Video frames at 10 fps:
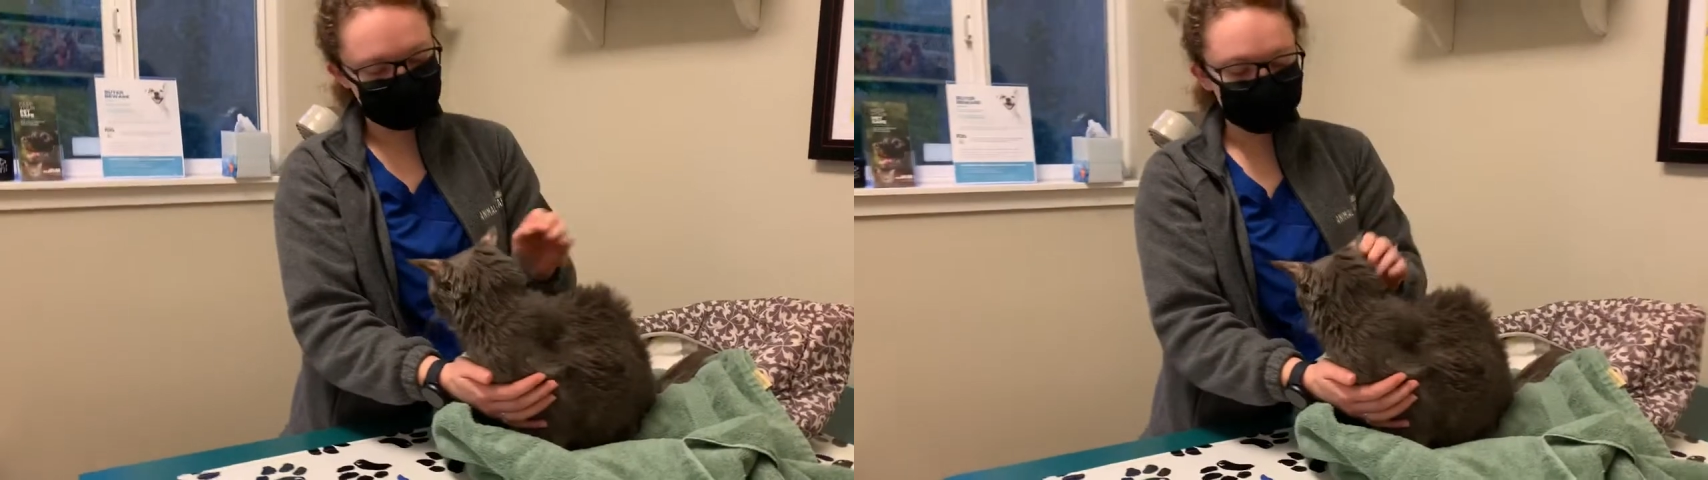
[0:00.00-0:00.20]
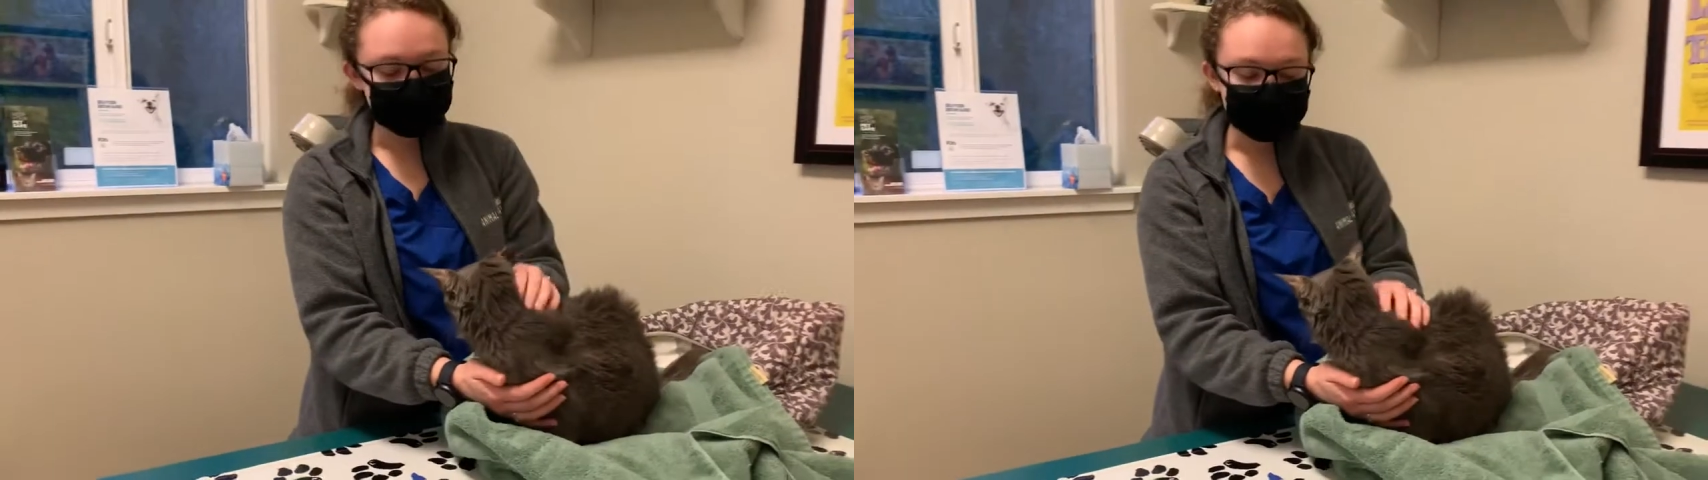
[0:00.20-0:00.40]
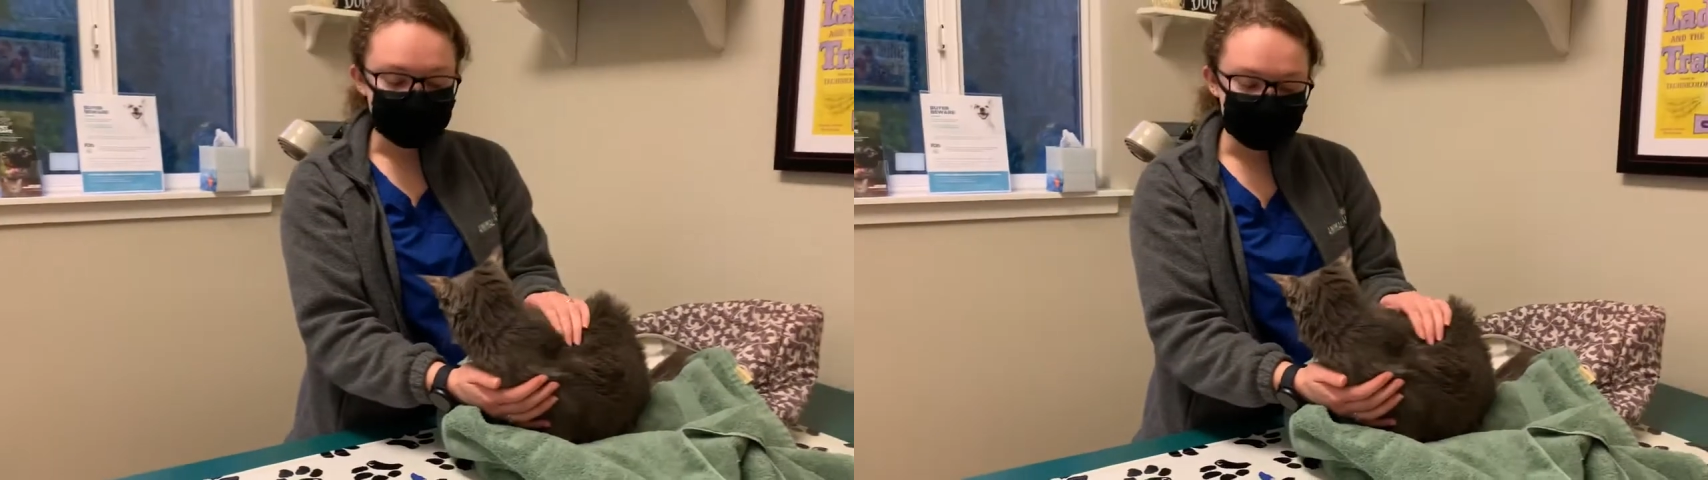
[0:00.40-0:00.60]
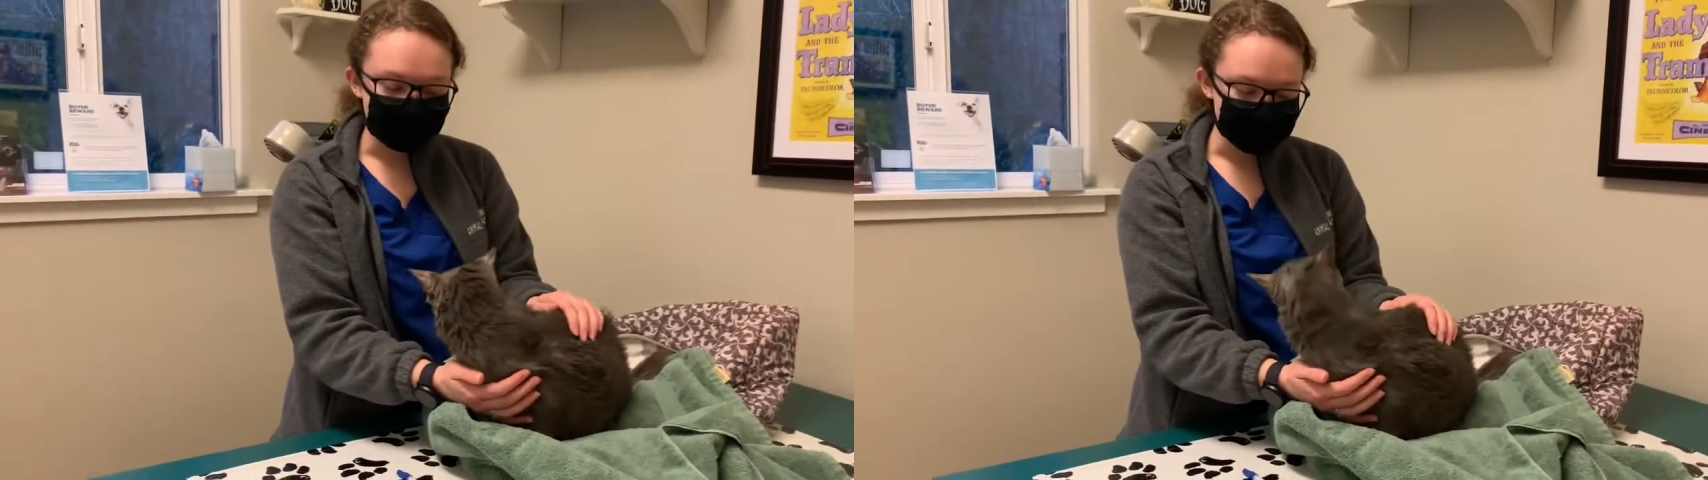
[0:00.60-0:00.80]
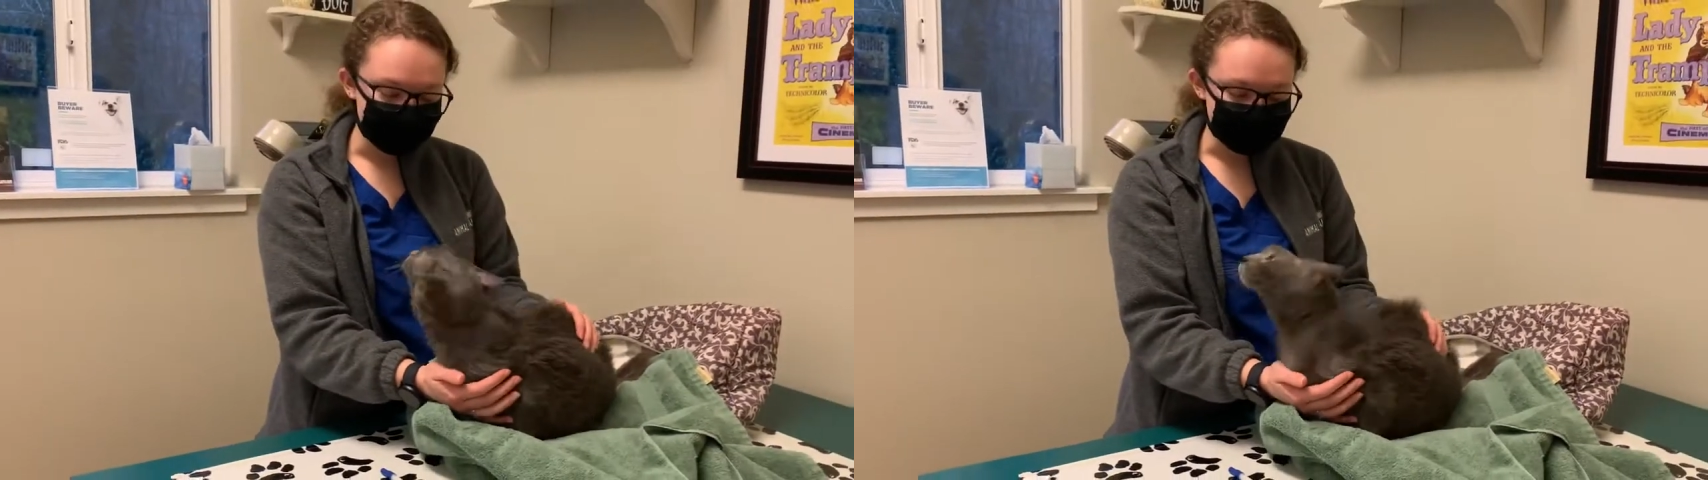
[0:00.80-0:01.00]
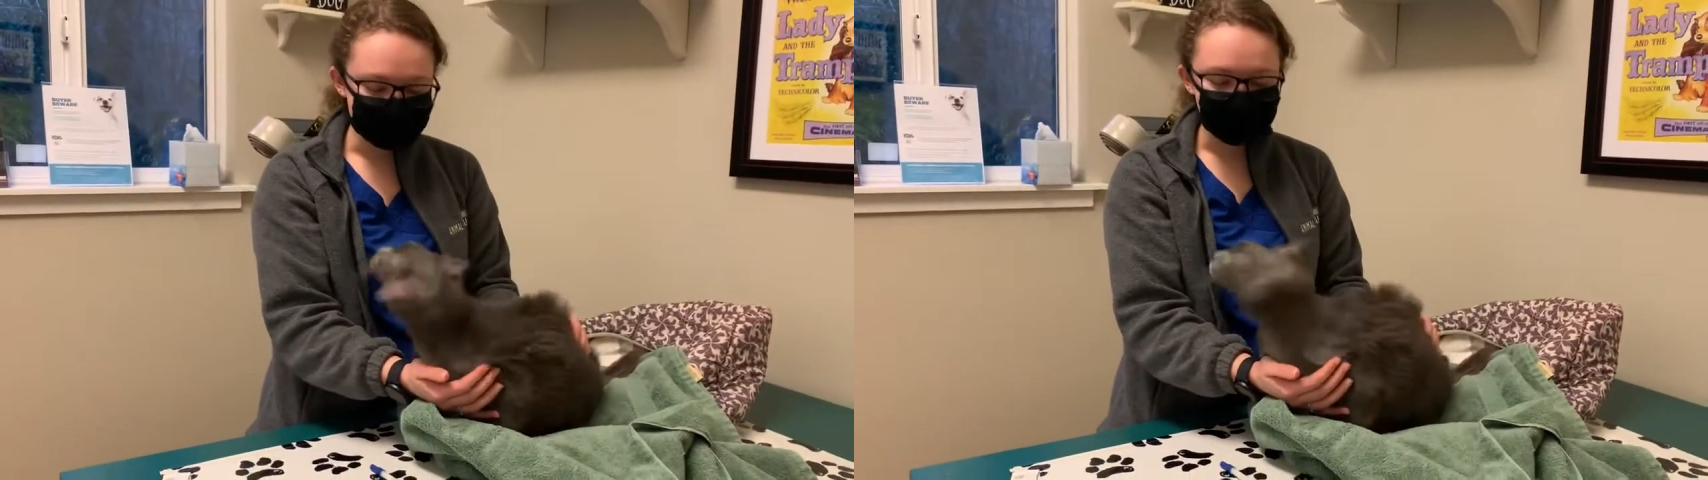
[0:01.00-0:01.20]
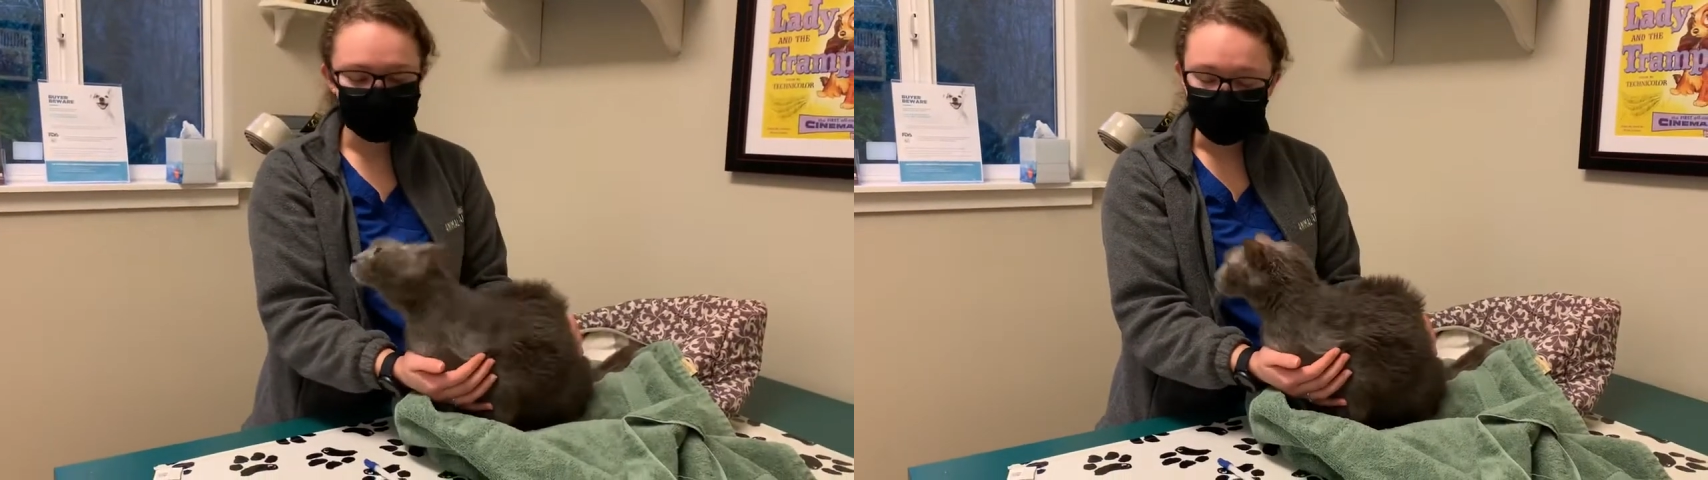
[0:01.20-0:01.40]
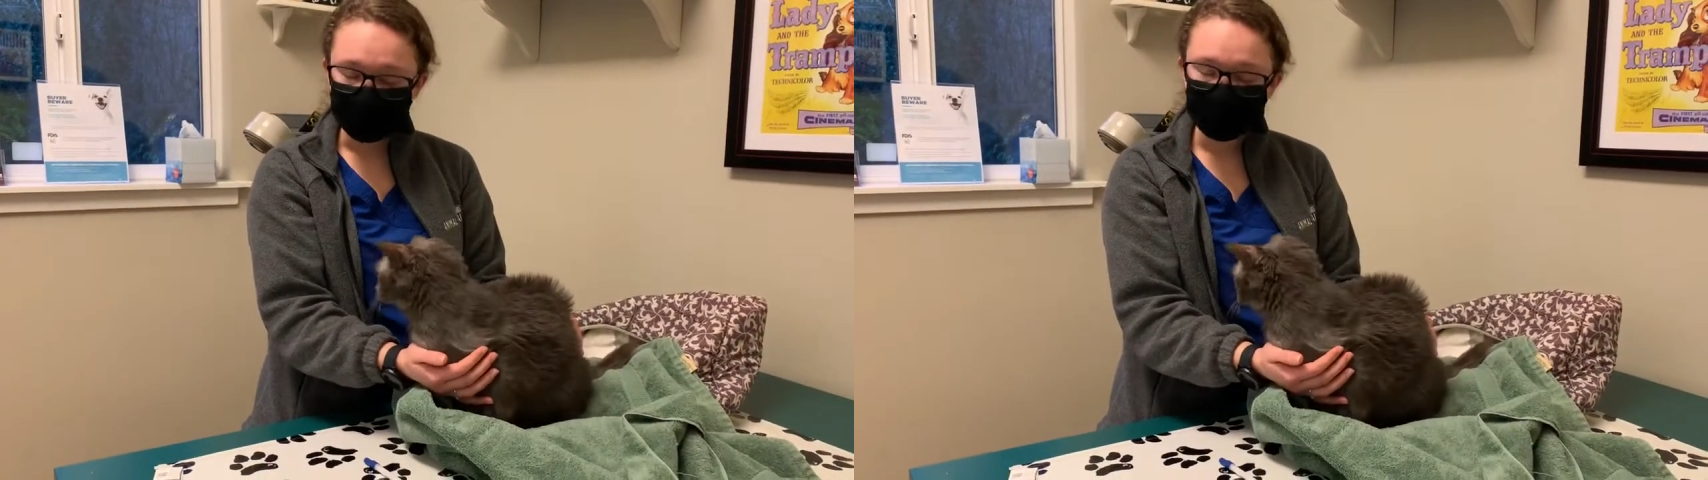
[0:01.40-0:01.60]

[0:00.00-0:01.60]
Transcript: But Simon also has glaucoma,